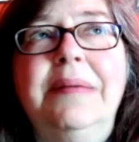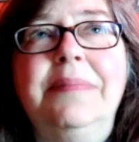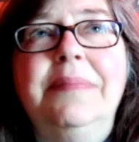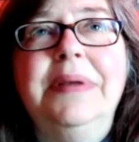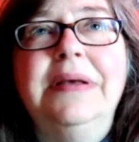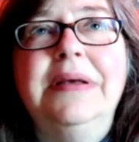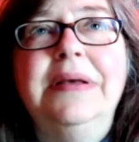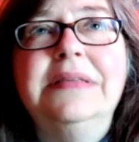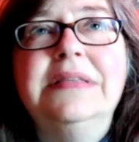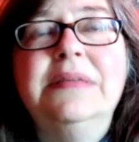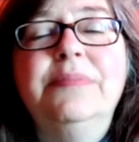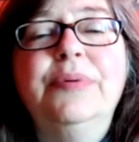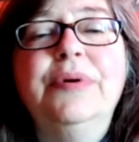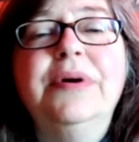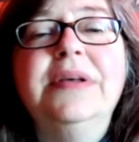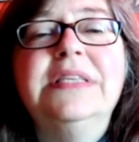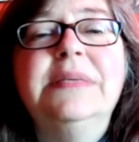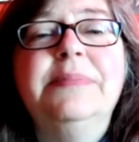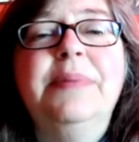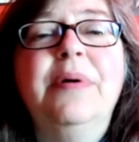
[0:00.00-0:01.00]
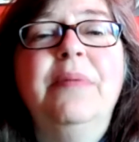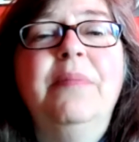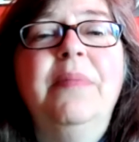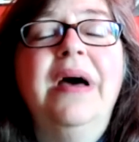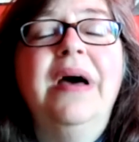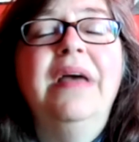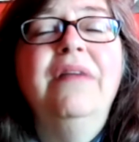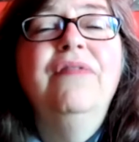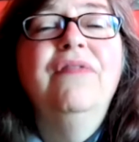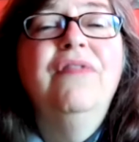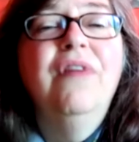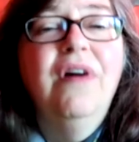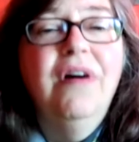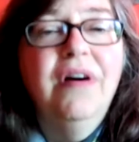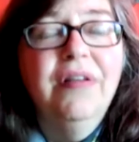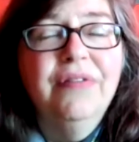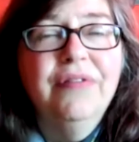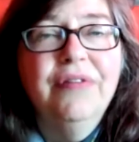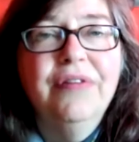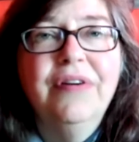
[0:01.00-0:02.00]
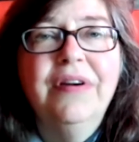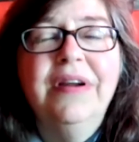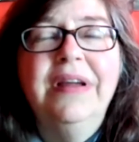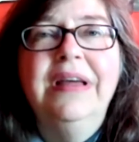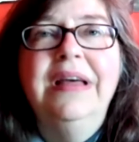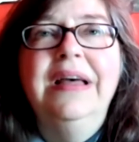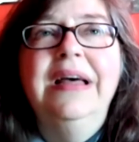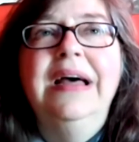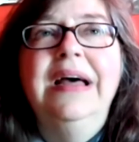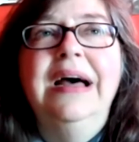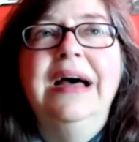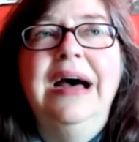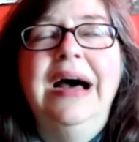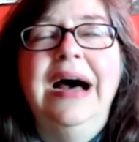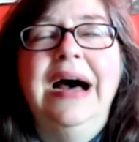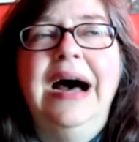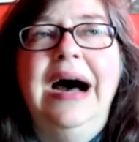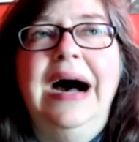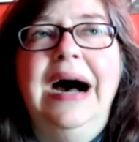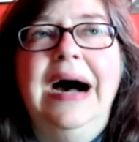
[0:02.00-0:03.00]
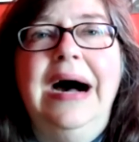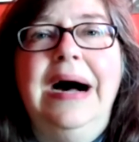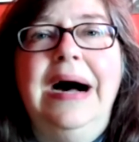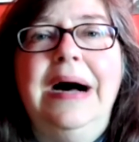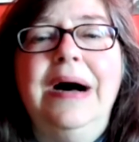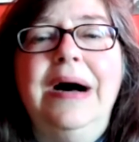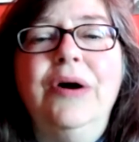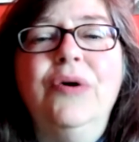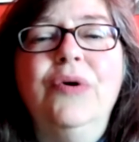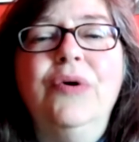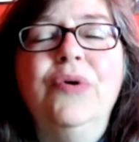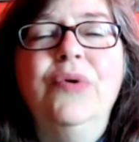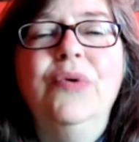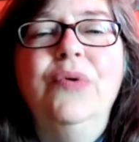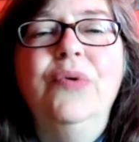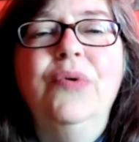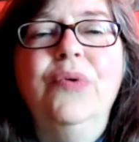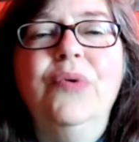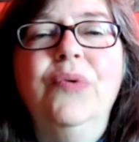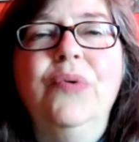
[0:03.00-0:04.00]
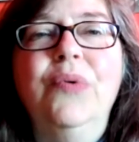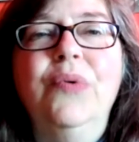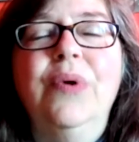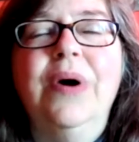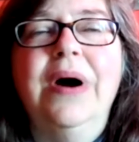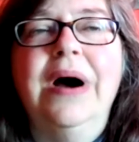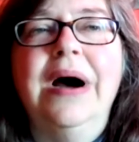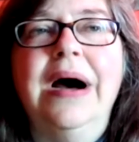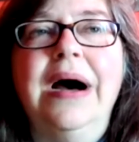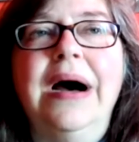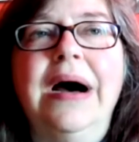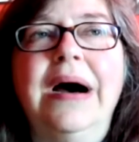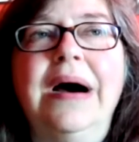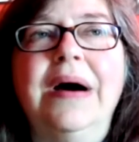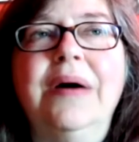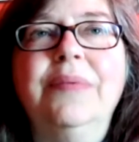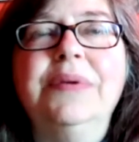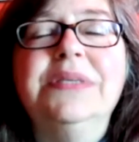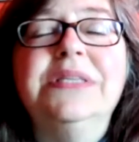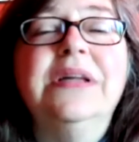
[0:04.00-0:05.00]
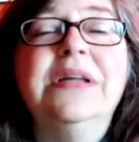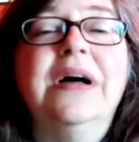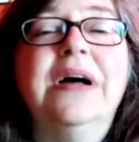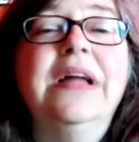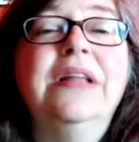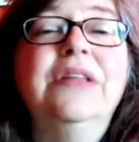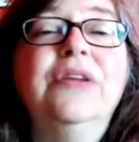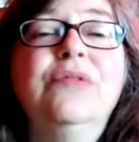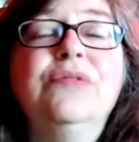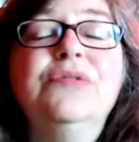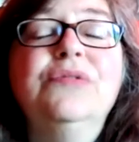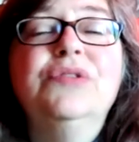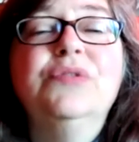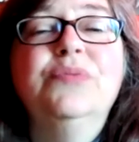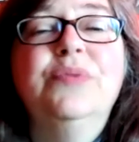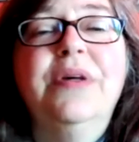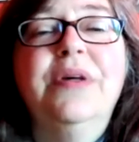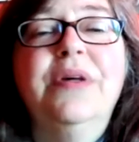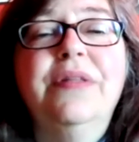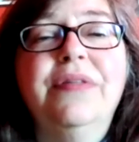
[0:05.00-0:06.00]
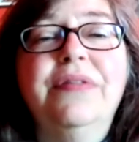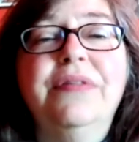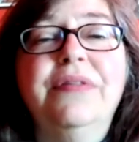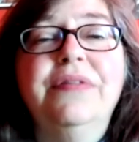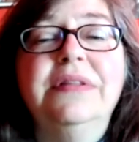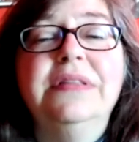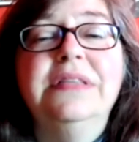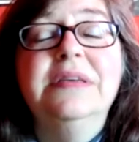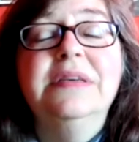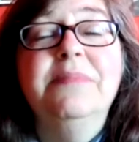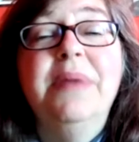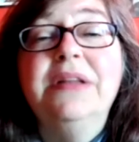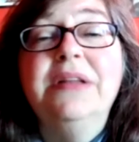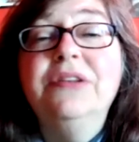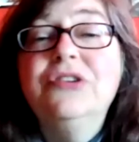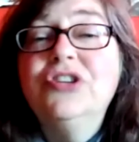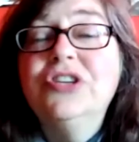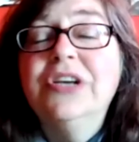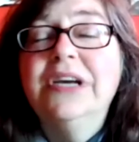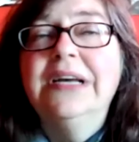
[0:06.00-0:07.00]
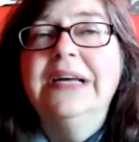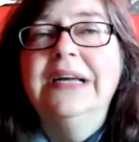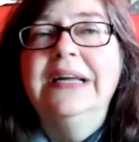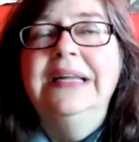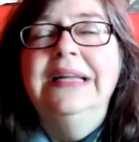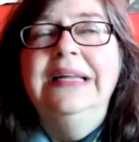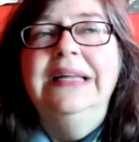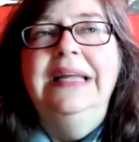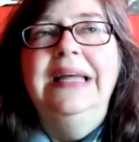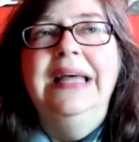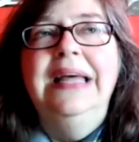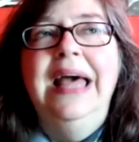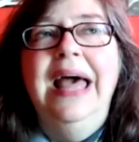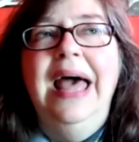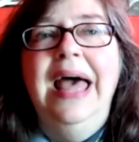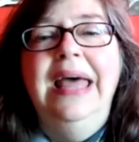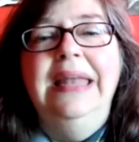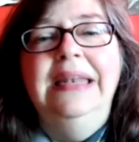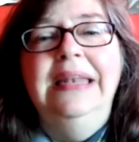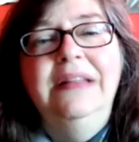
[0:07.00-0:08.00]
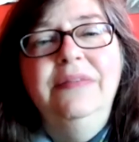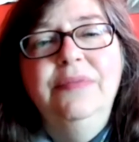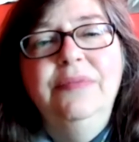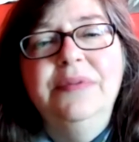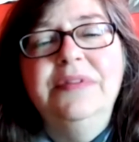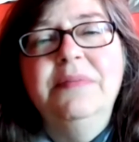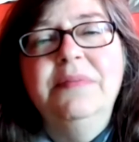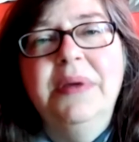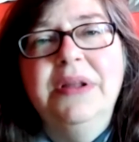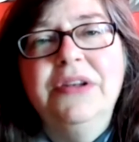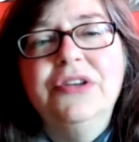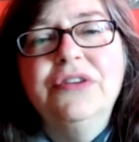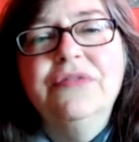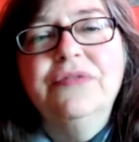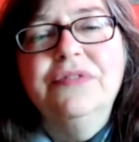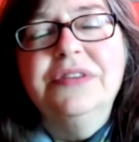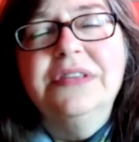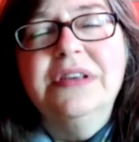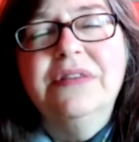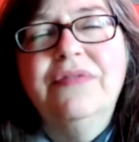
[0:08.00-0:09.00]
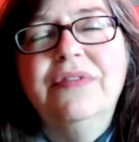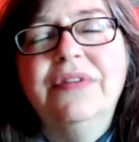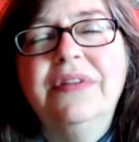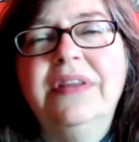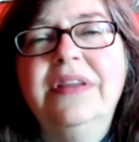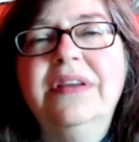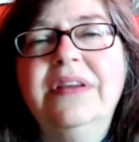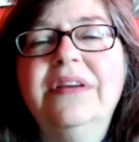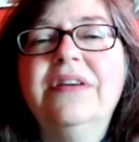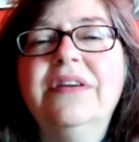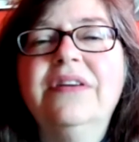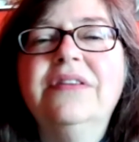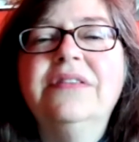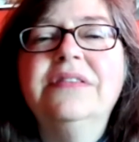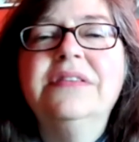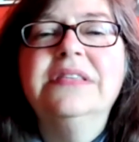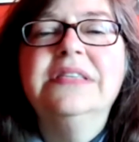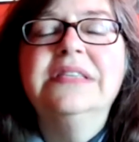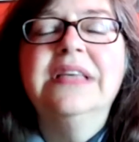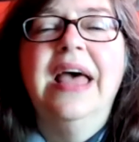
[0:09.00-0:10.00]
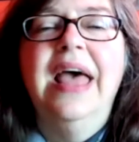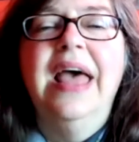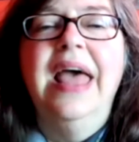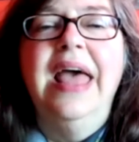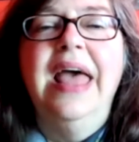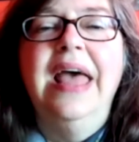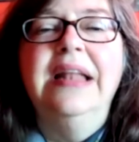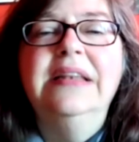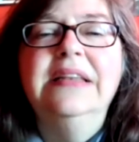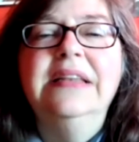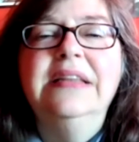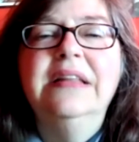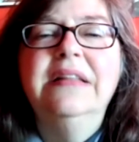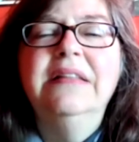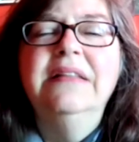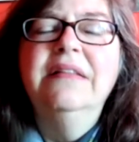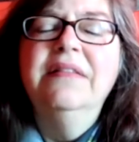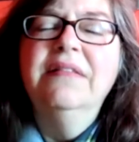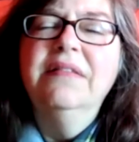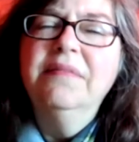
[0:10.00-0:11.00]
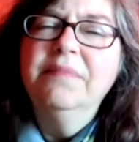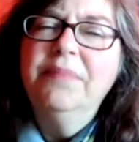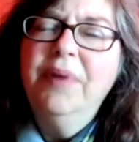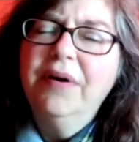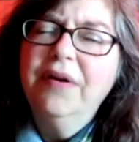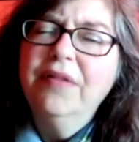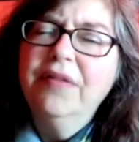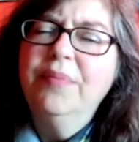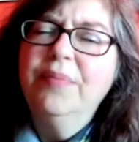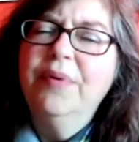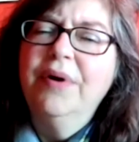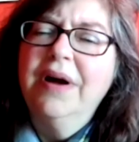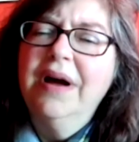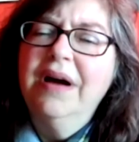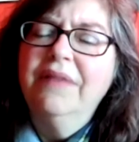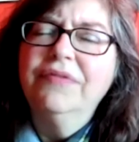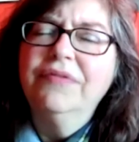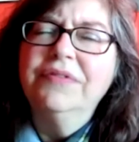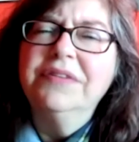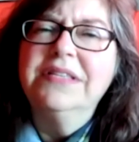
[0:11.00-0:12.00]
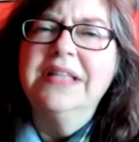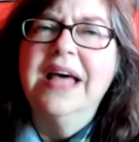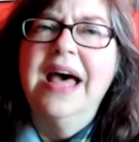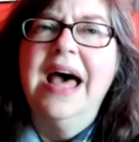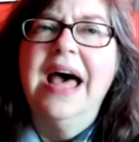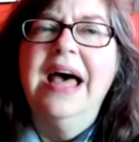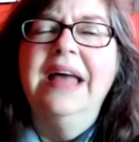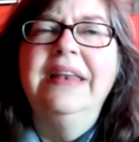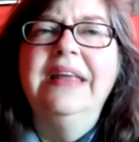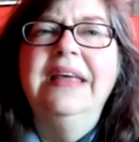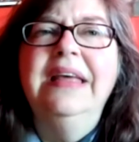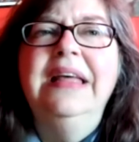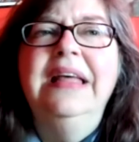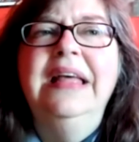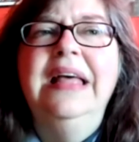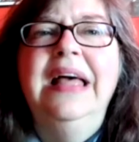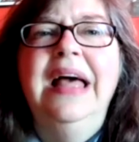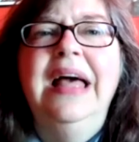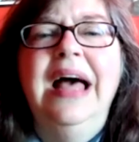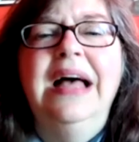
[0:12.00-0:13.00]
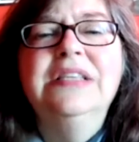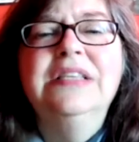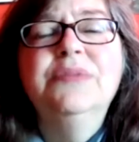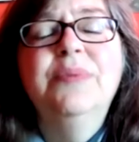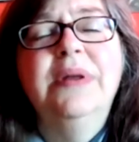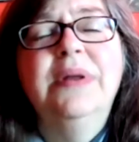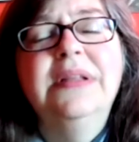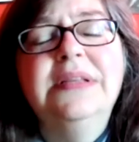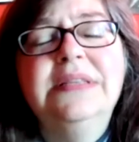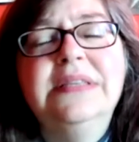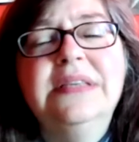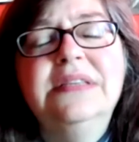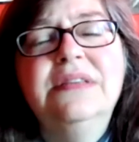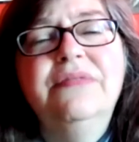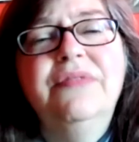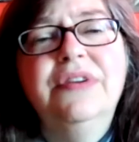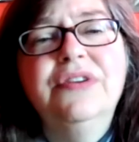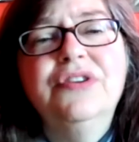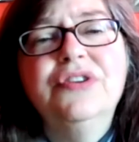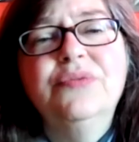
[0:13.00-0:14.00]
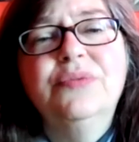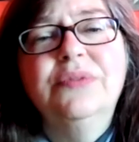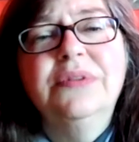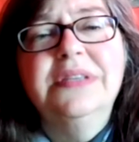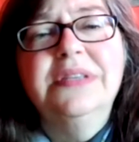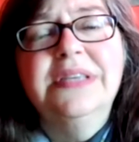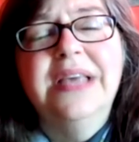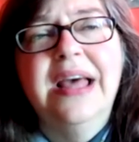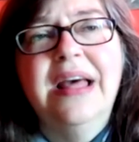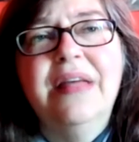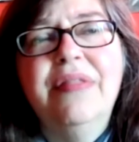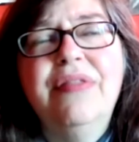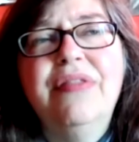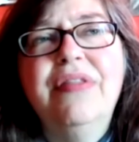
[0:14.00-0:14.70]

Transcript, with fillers: because the book is about my father, uh, who uh, was diagnosed with dementia and lived with dementia for several years. And uh, part of the book covers that, as well as his eventual death